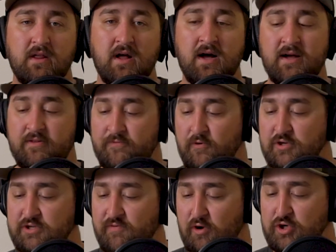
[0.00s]
Uh, the
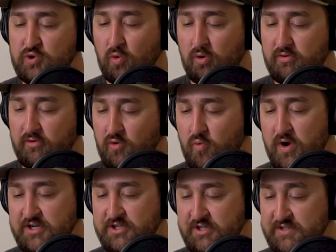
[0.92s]
first of our short little
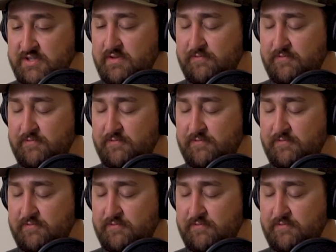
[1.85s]
questions.